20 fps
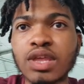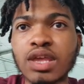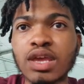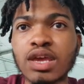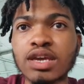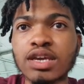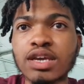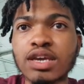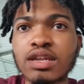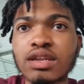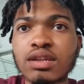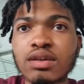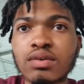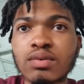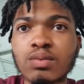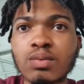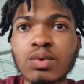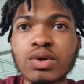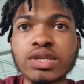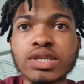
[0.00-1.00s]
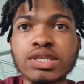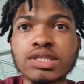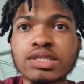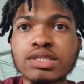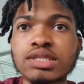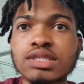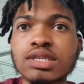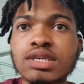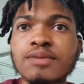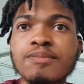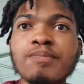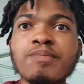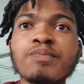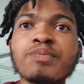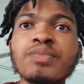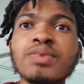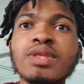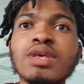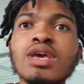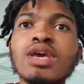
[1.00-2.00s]
Again, what does it say?
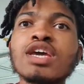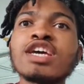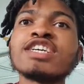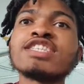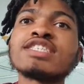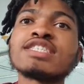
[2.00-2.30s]
It